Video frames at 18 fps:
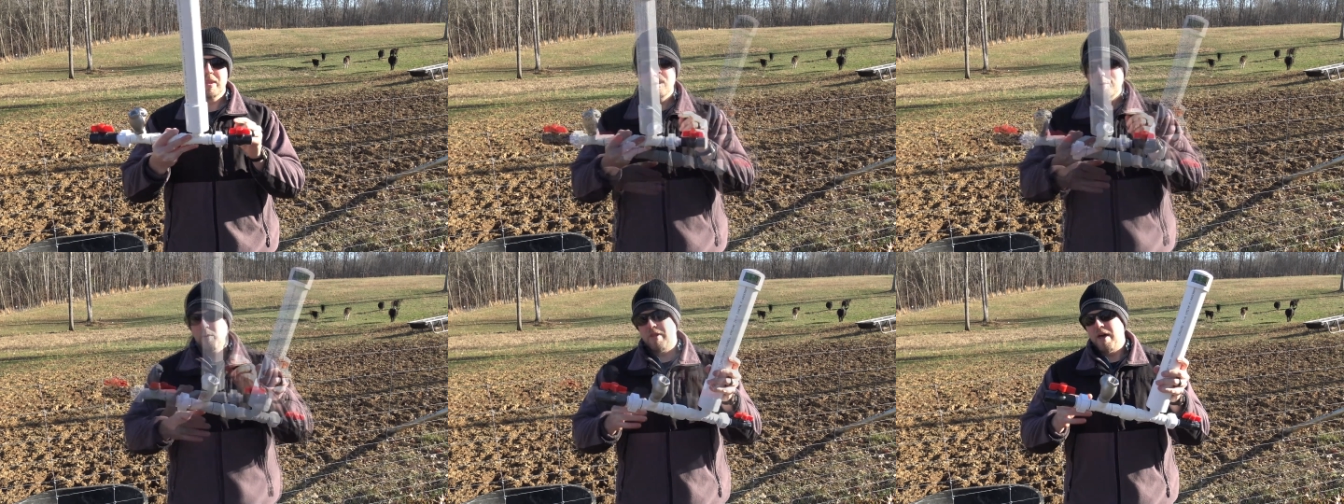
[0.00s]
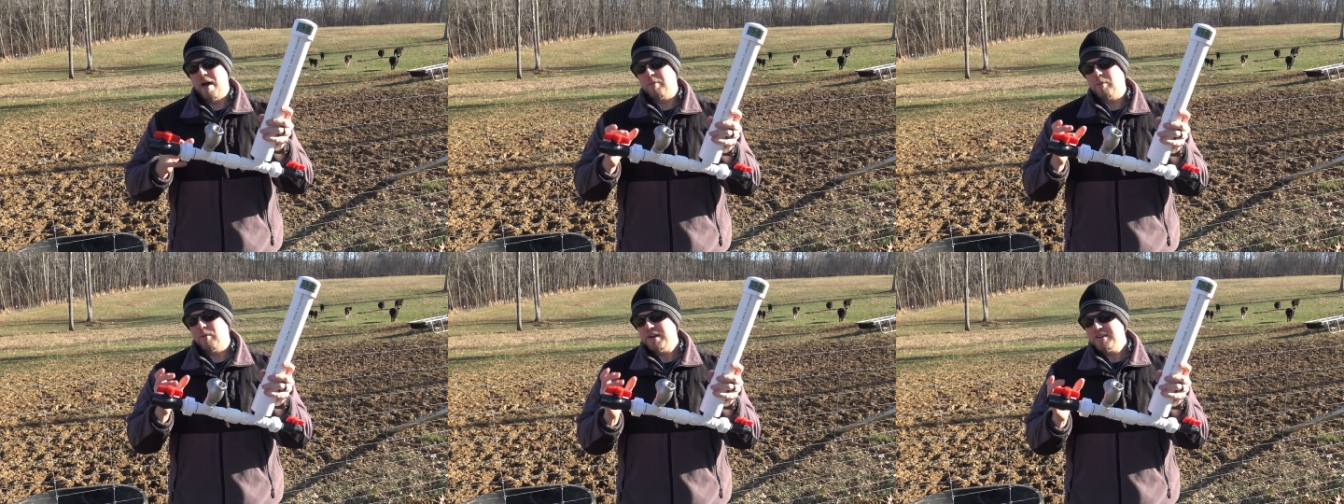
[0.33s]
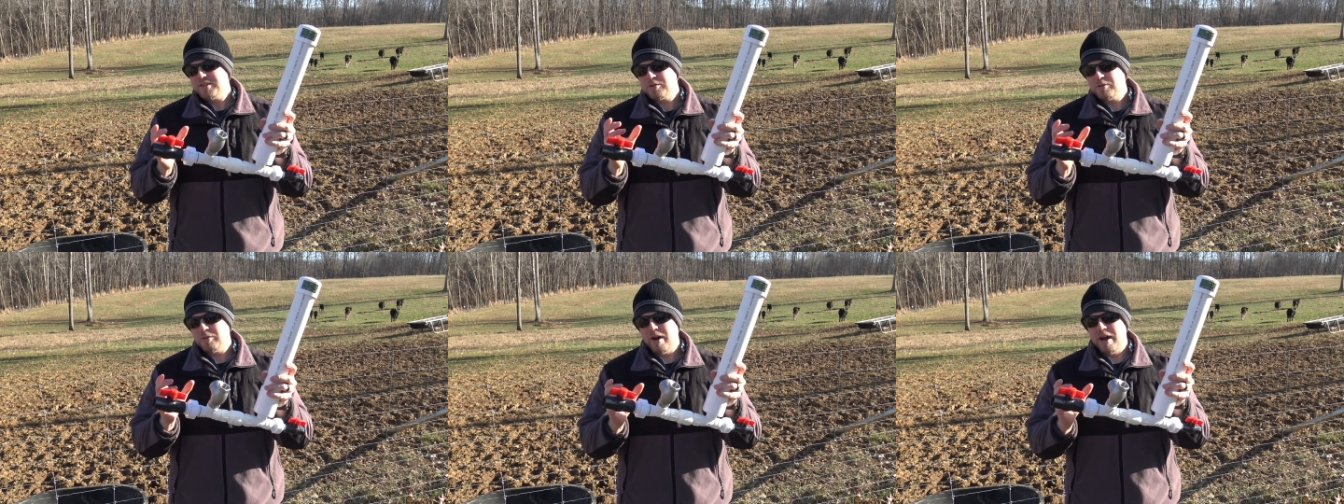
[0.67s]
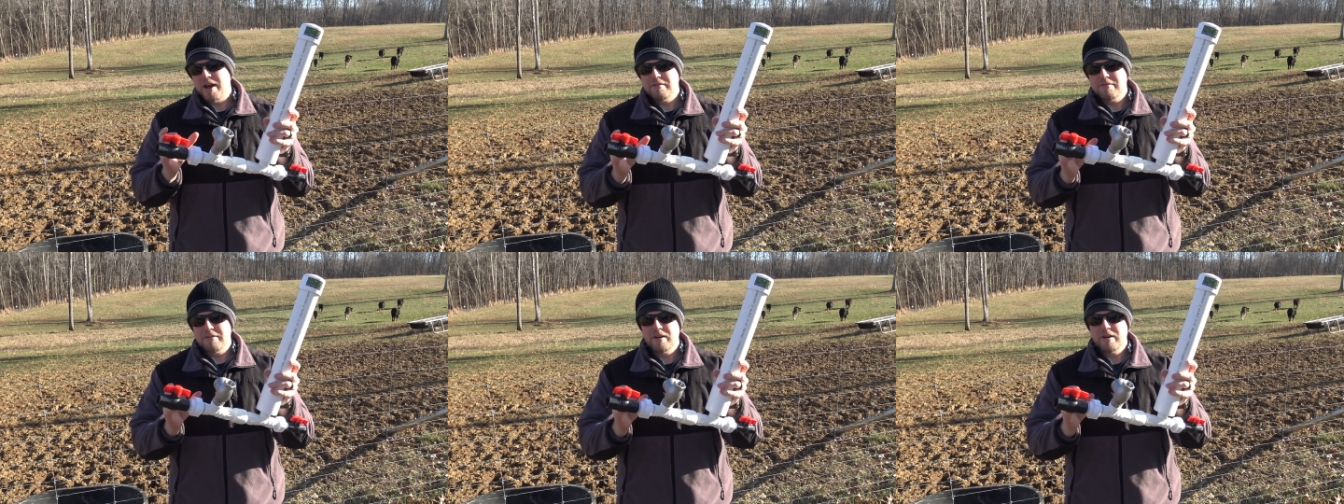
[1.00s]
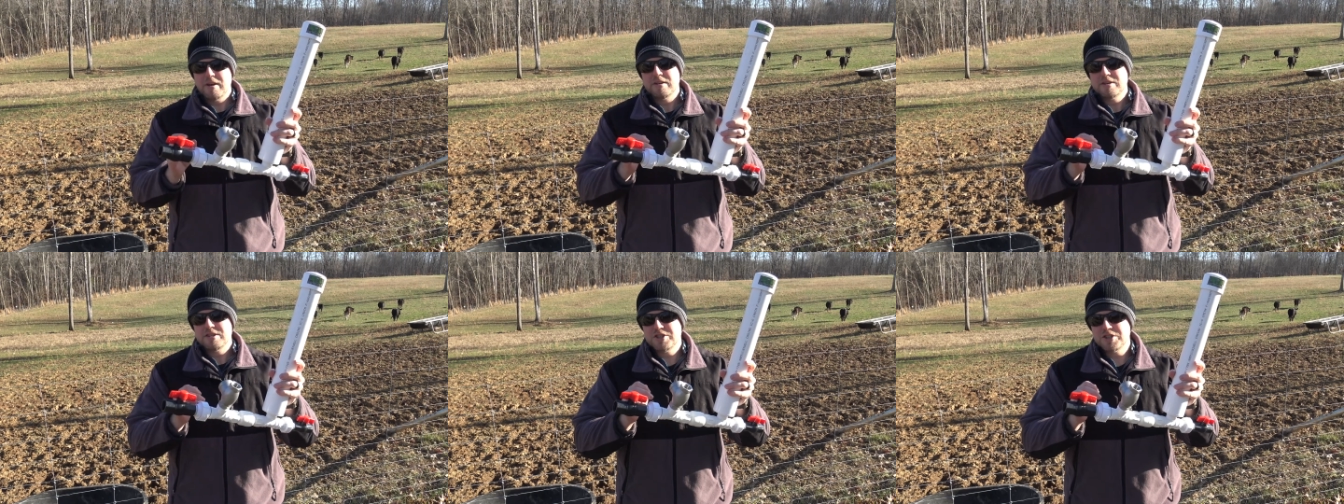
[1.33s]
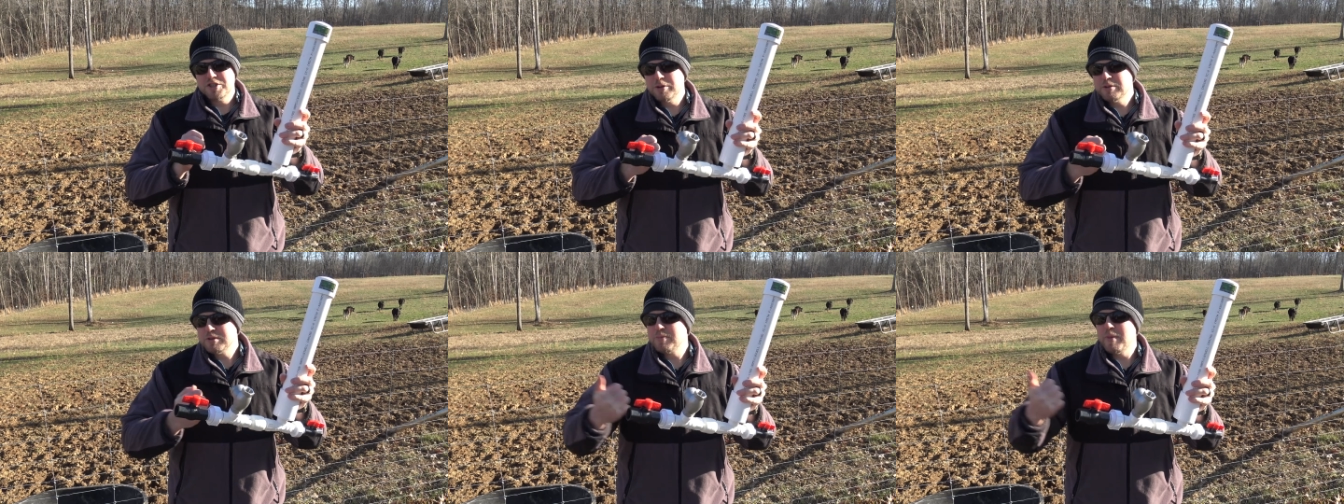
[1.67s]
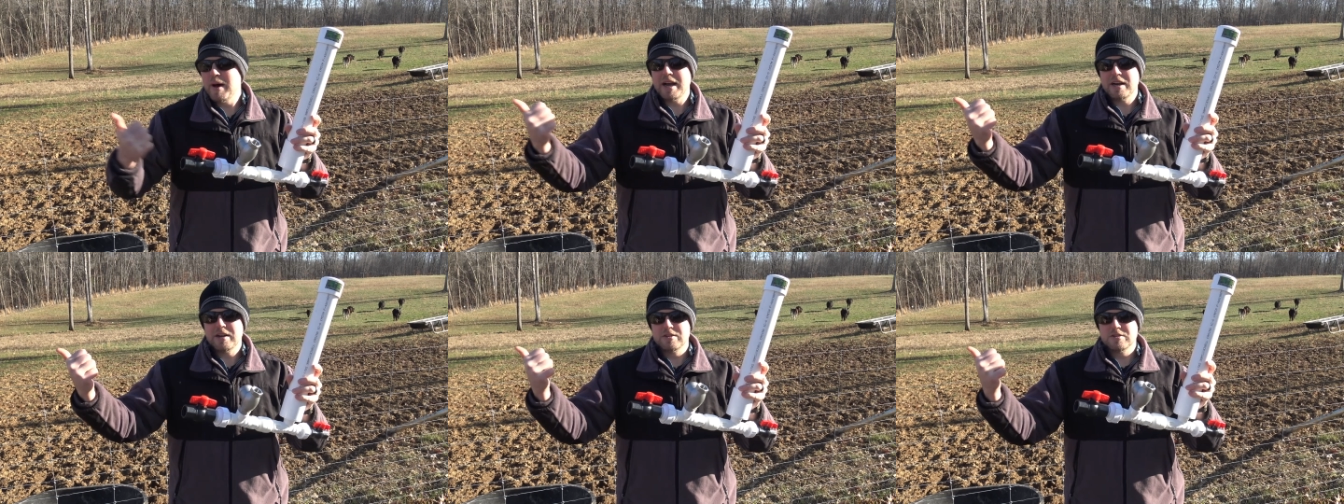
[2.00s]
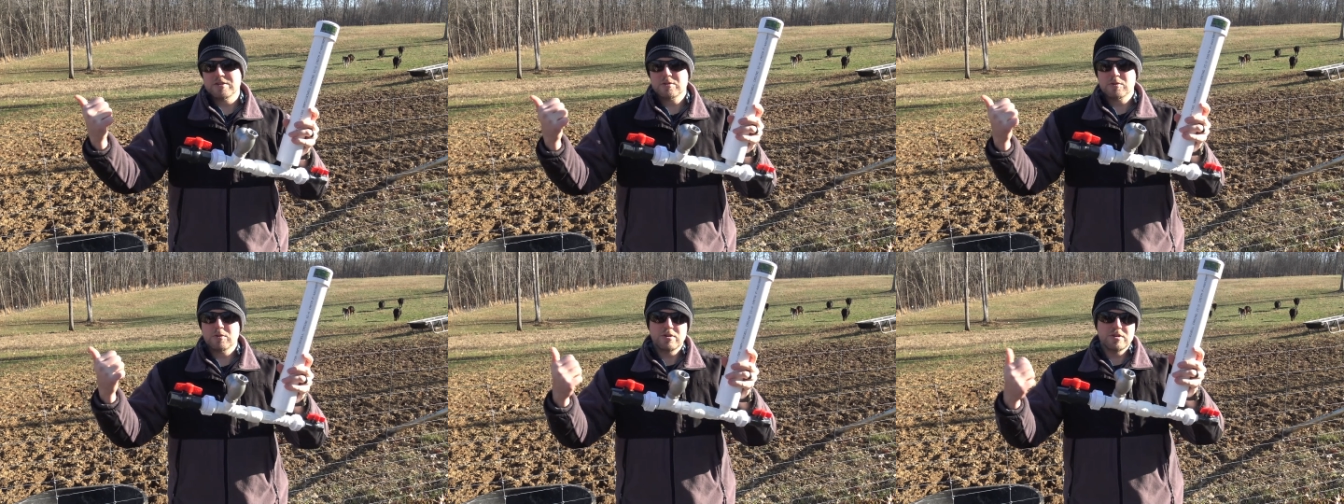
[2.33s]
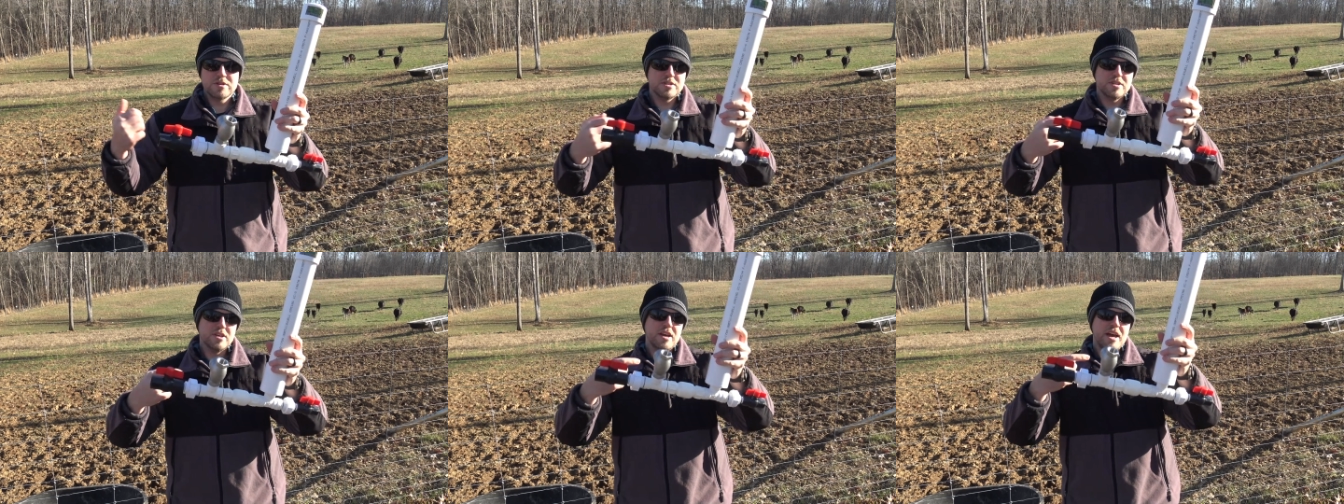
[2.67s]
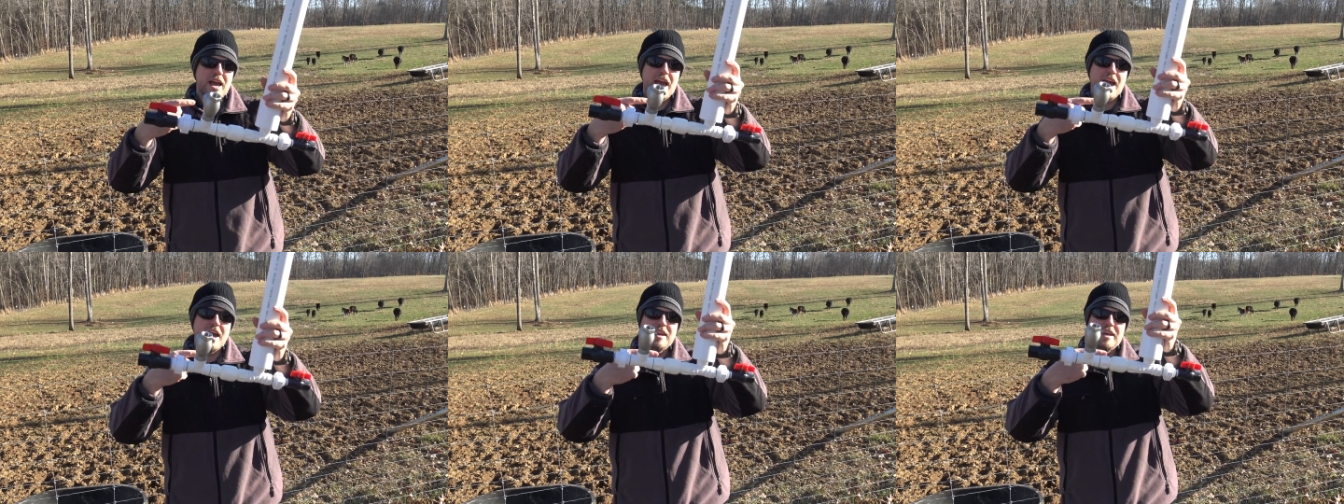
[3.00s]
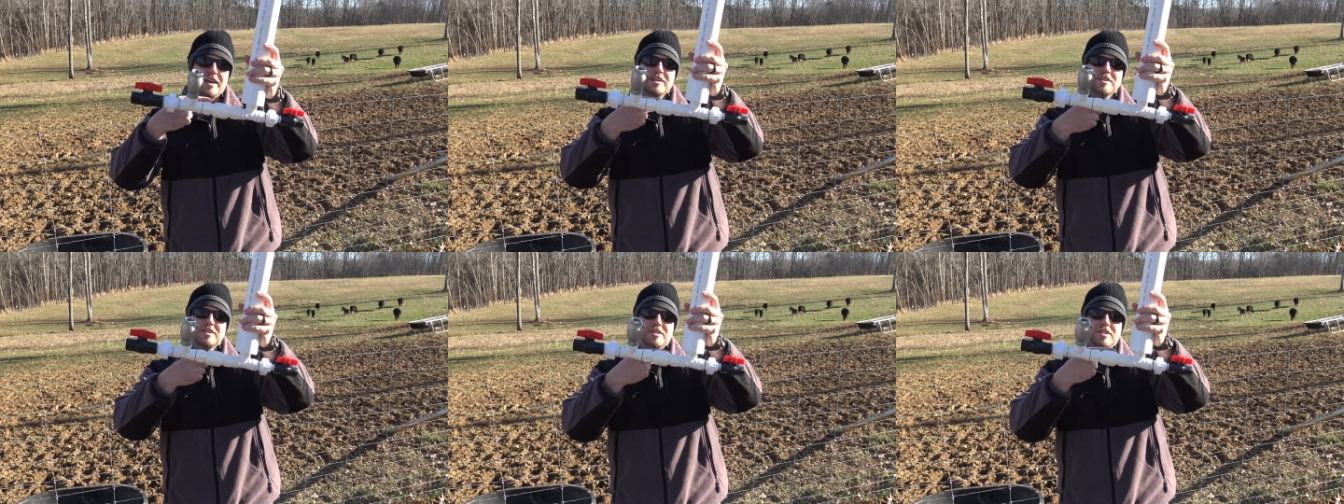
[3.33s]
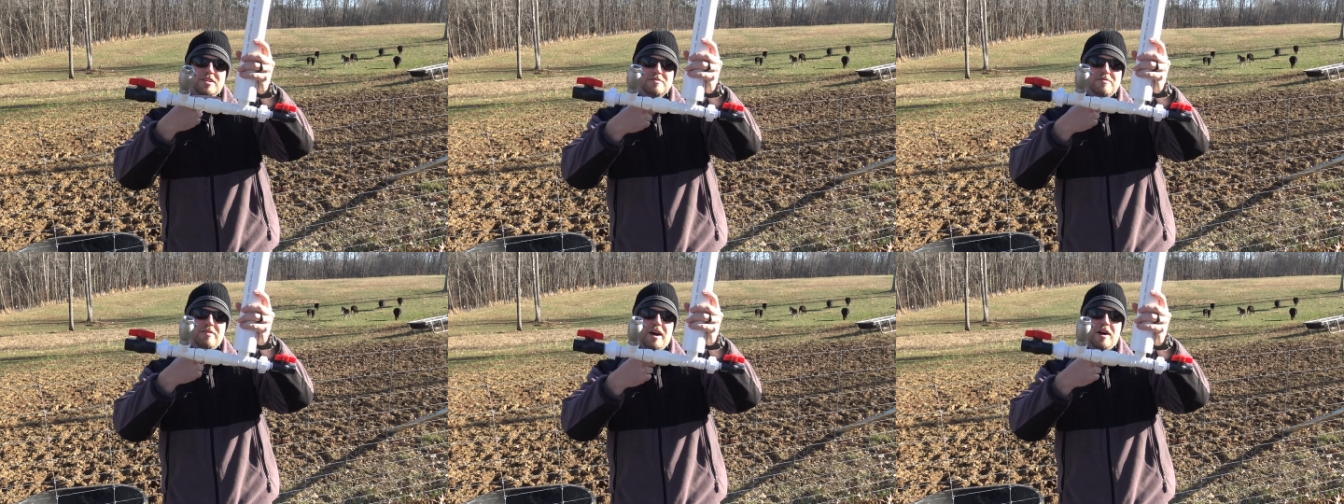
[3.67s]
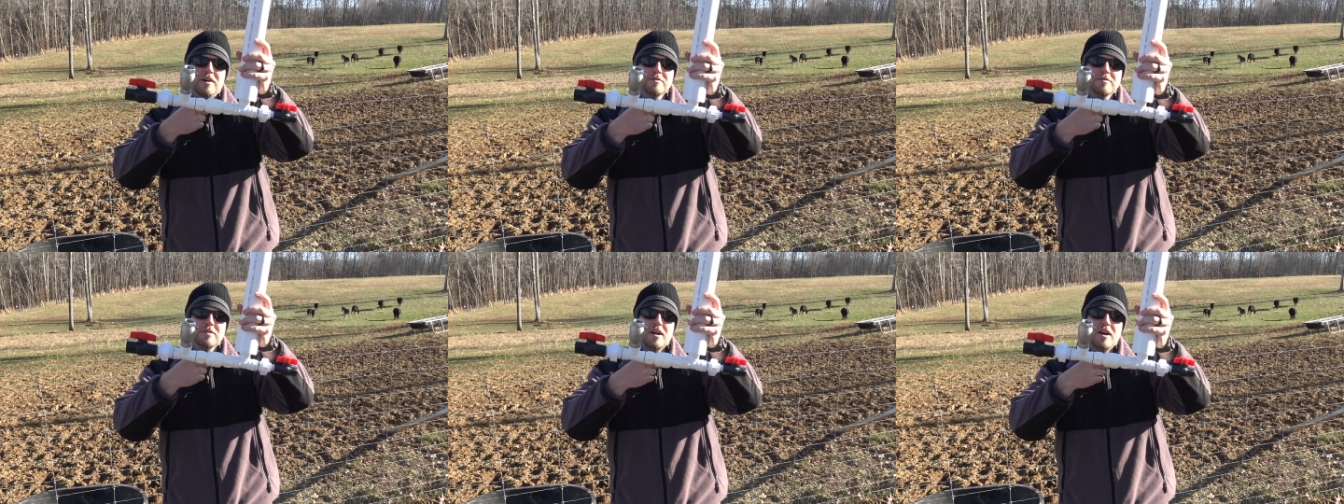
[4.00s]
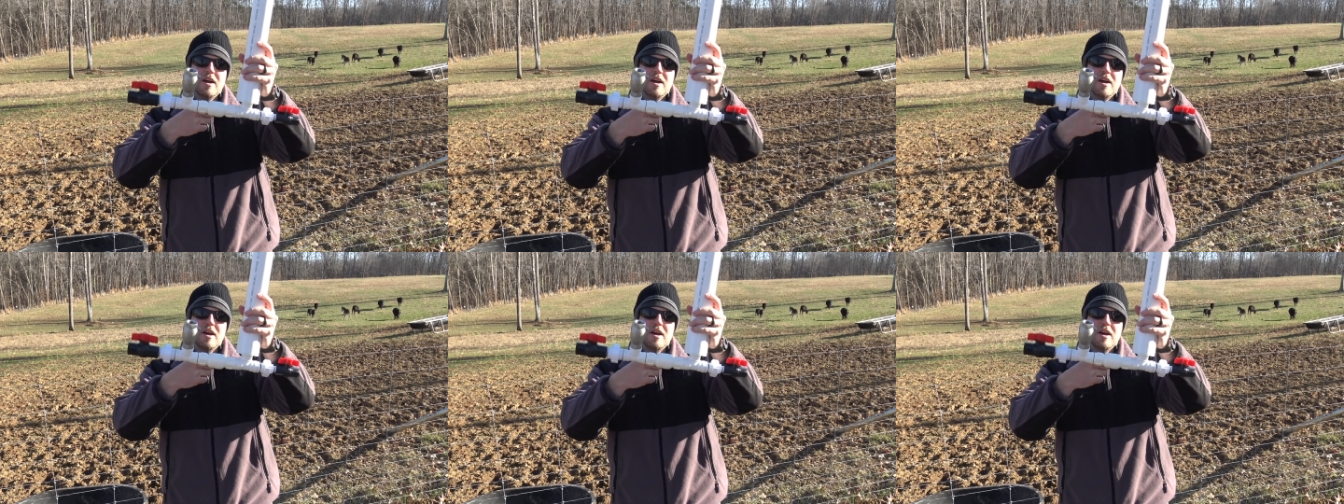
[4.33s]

When that pressure wave shoots back to the source and into this valve,